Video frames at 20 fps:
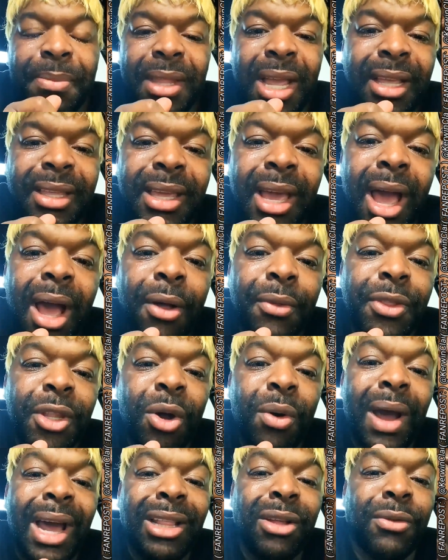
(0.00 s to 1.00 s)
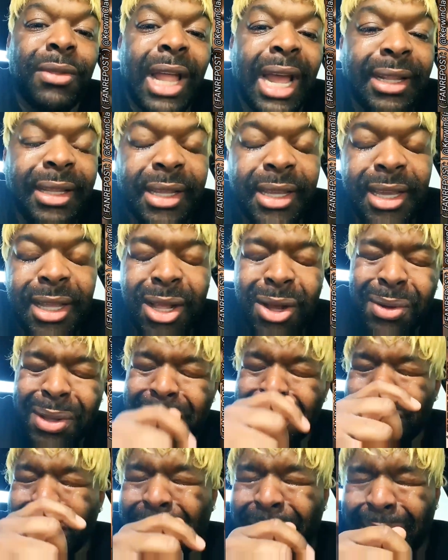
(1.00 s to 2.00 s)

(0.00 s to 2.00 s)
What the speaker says: Now y'all know I don't like to get on here